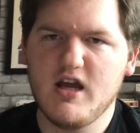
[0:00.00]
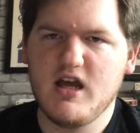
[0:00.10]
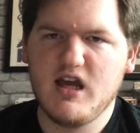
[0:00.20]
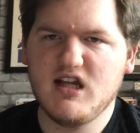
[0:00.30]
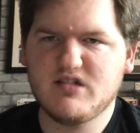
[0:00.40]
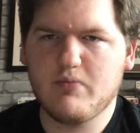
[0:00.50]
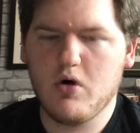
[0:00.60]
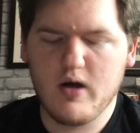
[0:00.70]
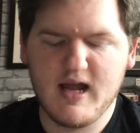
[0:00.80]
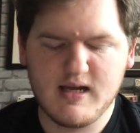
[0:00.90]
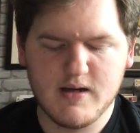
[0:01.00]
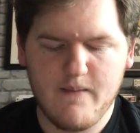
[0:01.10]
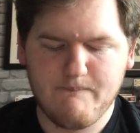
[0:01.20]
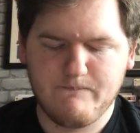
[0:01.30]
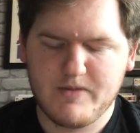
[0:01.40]
is my
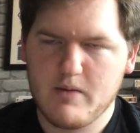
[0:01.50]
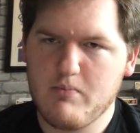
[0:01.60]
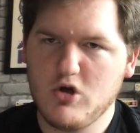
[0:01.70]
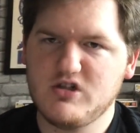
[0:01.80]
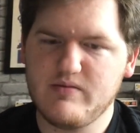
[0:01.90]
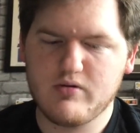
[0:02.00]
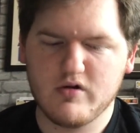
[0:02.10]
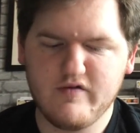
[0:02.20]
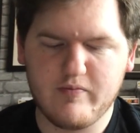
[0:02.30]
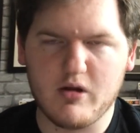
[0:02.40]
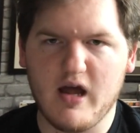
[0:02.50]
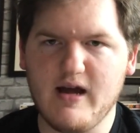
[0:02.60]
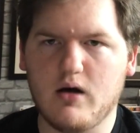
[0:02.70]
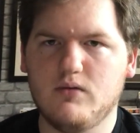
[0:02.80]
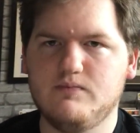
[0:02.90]
most improved player.
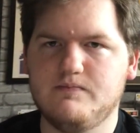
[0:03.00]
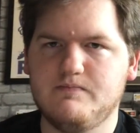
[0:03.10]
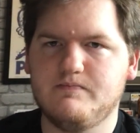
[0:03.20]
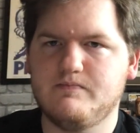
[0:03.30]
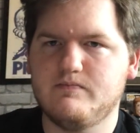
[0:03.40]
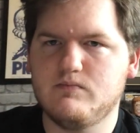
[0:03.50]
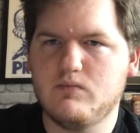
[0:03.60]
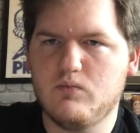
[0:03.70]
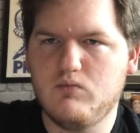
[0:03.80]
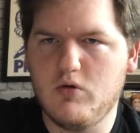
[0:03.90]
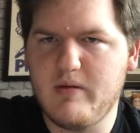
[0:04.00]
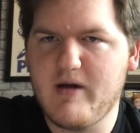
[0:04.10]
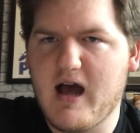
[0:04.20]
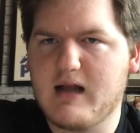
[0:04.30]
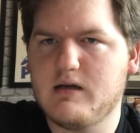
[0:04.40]
We'll be back.